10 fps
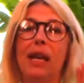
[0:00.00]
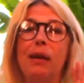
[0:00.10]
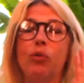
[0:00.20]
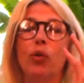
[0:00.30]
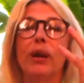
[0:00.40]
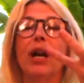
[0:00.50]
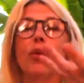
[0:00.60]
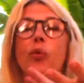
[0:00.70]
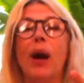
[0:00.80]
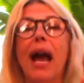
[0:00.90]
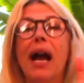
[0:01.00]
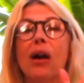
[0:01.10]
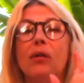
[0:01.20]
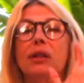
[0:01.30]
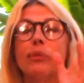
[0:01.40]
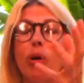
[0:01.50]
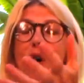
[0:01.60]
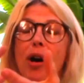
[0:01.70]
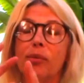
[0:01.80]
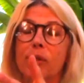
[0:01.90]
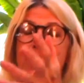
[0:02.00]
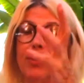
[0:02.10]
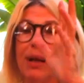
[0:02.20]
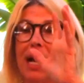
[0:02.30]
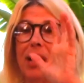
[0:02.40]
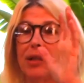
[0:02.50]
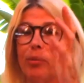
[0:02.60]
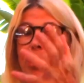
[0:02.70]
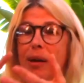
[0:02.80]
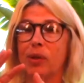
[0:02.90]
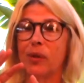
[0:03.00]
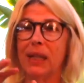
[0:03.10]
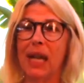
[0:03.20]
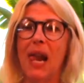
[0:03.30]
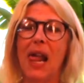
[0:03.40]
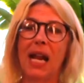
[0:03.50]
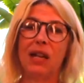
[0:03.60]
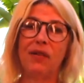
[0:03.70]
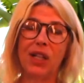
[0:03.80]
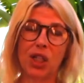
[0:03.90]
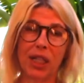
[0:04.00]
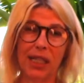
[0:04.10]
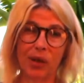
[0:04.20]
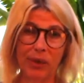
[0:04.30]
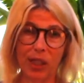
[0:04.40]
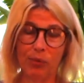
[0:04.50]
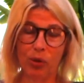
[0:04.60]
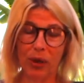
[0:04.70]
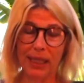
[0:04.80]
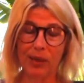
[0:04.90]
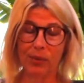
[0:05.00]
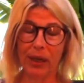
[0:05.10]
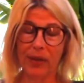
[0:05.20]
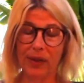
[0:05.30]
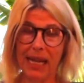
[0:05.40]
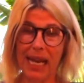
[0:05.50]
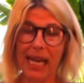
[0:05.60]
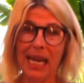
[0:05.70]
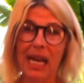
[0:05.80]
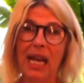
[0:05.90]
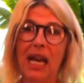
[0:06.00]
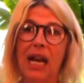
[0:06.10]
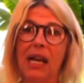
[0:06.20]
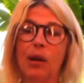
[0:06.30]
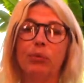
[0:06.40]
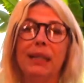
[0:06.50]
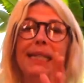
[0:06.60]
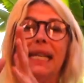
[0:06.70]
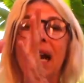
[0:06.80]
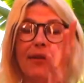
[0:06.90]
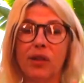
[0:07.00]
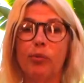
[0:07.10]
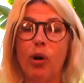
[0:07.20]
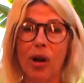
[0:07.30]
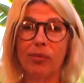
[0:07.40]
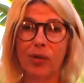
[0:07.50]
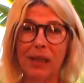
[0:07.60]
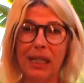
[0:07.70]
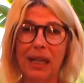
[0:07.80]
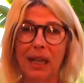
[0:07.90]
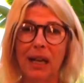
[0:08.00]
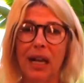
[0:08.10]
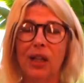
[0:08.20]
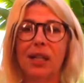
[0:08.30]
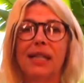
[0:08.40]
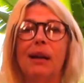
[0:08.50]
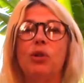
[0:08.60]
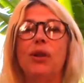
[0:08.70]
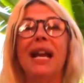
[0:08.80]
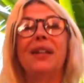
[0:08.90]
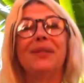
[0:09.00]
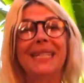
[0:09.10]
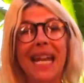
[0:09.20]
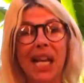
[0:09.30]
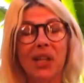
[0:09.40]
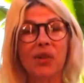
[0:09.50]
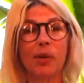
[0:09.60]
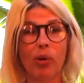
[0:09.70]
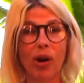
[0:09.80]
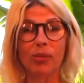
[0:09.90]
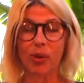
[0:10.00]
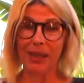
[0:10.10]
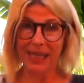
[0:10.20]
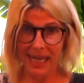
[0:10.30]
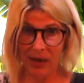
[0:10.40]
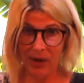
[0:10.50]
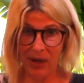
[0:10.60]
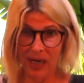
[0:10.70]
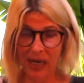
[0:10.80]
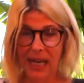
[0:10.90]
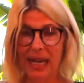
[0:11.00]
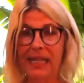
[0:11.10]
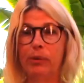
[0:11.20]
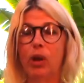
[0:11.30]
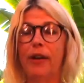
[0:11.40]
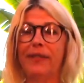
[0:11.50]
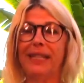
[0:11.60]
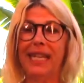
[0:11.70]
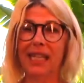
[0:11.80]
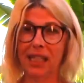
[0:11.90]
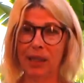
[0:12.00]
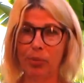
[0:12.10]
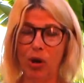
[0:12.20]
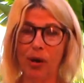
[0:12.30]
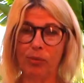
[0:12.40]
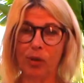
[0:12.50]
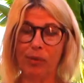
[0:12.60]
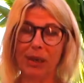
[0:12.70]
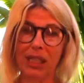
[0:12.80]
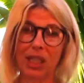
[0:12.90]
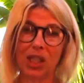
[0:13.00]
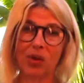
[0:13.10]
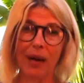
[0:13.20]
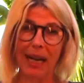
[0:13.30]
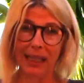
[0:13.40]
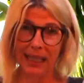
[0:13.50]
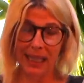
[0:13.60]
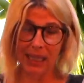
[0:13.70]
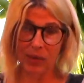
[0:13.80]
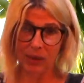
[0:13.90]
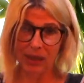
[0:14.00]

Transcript: keep going around the palm tree and around the palm tree, and eventually they'll reach a point where they completely cover the palm tree. A lot of times you can't even tell there's a palm tree there, and they will often kill the palm tree by just strangling it out.